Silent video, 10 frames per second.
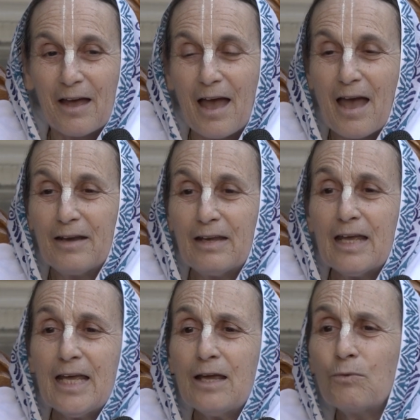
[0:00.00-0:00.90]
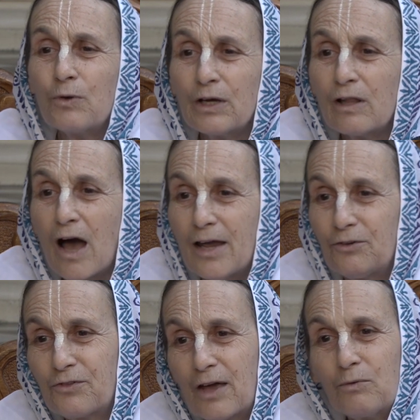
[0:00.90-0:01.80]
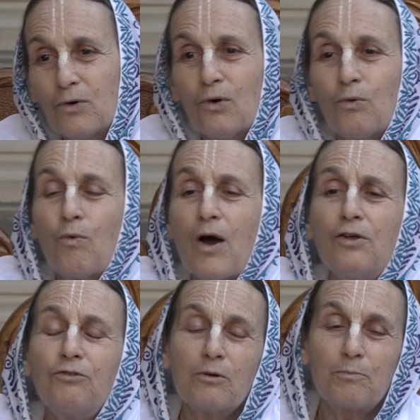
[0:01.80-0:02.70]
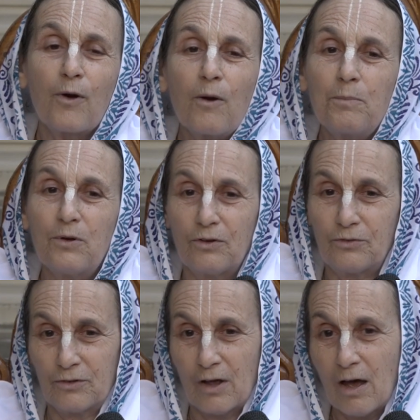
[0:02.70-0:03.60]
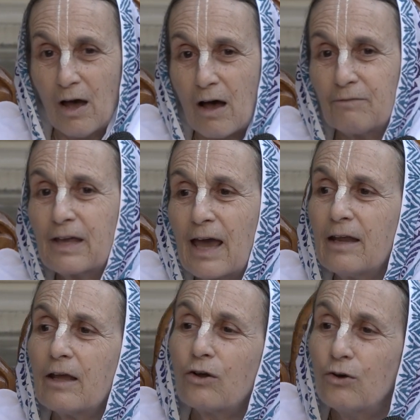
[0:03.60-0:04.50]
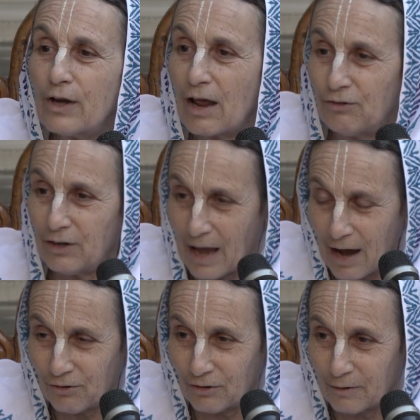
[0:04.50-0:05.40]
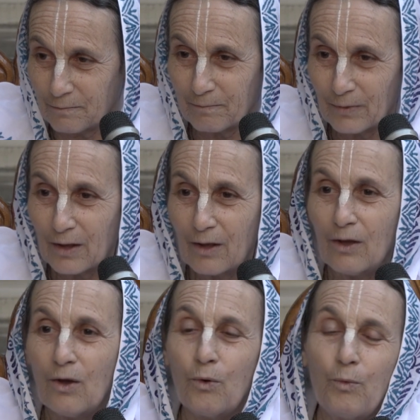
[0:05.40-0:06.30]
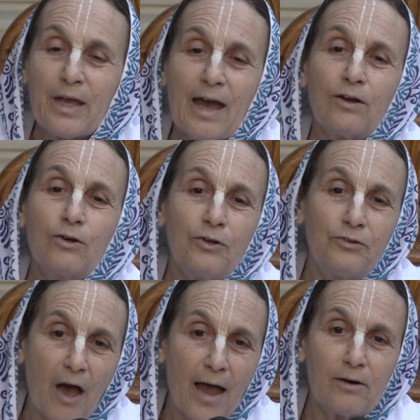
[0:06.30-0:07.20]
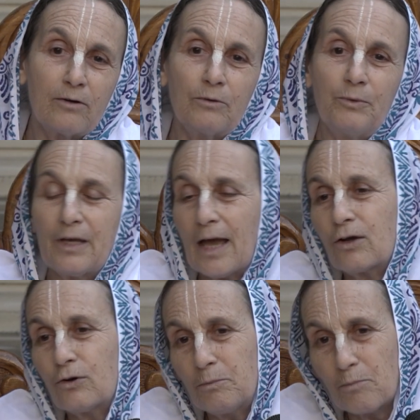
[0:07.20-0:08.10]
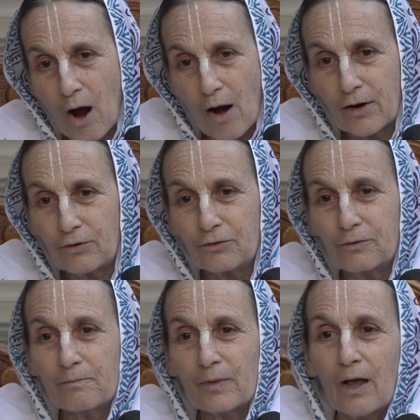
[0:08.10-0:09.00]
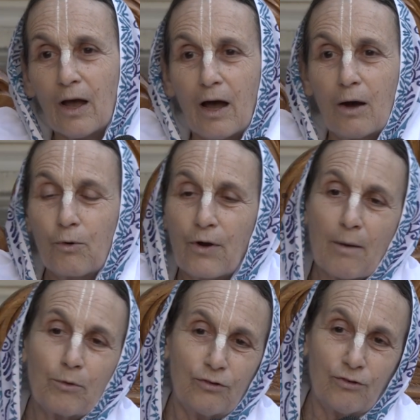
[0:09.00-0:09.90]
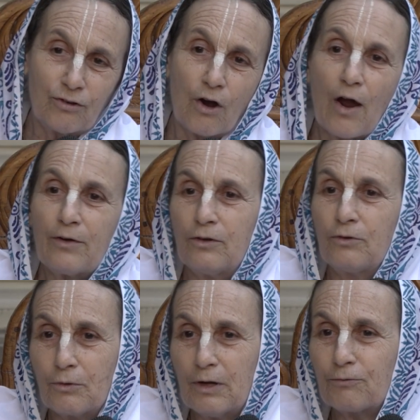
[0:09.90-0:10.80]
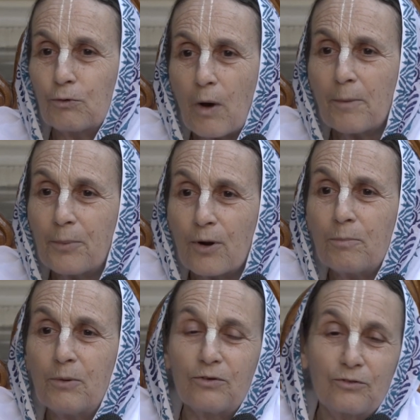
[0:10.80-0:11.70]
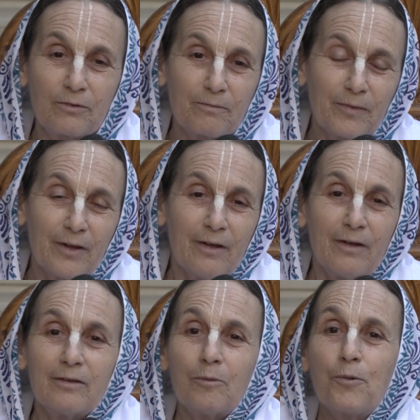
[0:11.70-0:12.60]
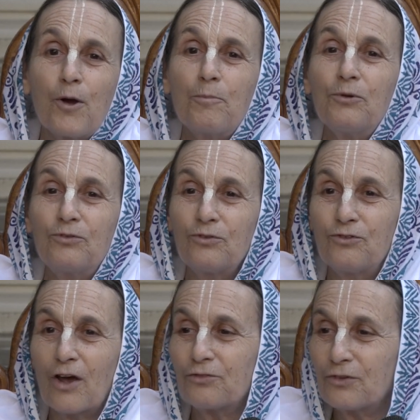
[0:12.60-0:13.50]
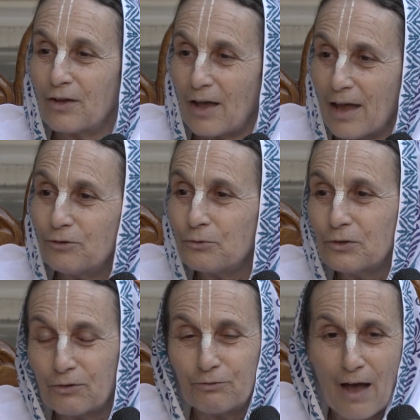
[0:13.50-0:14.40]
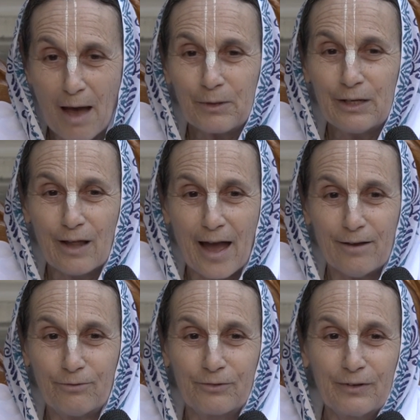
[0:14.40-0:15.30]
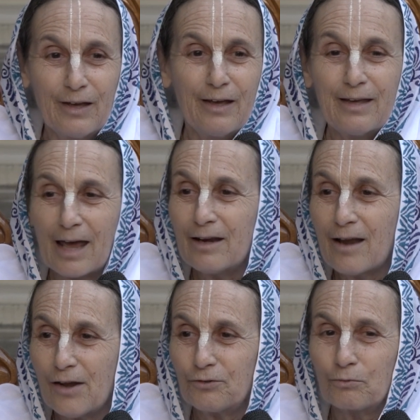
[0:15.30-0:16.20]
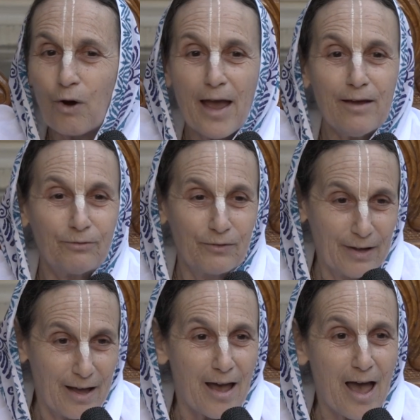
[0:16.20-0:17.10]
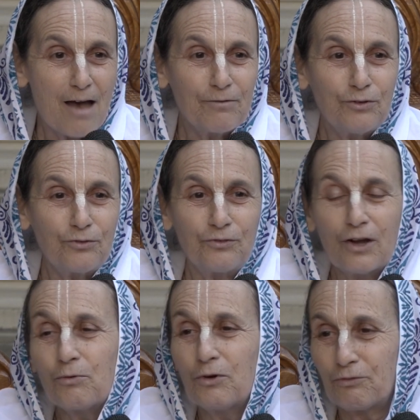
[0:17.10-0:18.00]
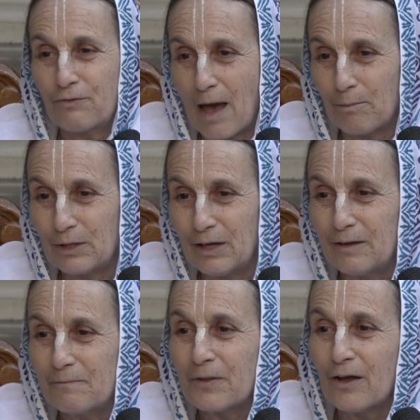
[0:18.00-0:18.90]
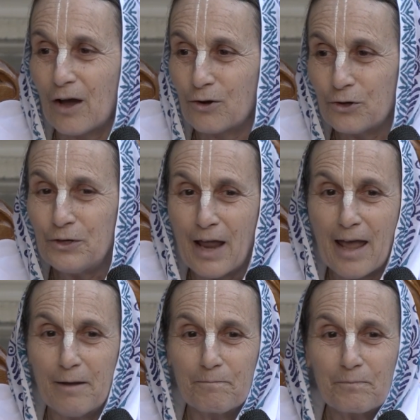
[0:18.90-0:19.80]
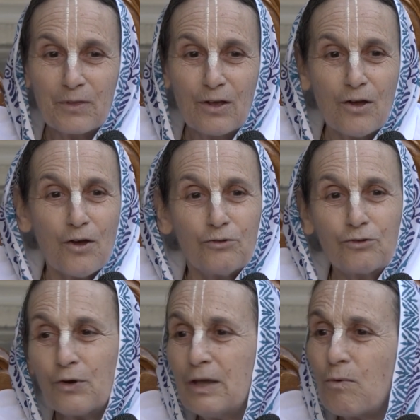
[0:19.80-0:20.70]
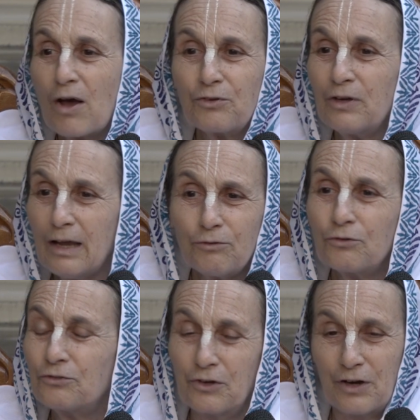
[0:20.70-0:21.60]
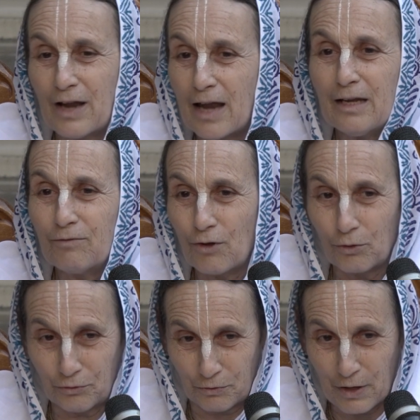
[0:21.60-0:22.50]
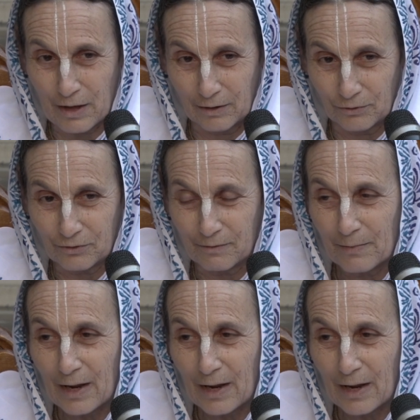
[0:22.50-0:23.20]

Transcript: And he realized that what is the purpose of getting a good education? We get a good title, we get good marks, we're able to show our degree. For what purpose? The purpose is just to enter into family life, get a nice wife, have a distinguished family, a good name. So he wasn't interested in any of those things.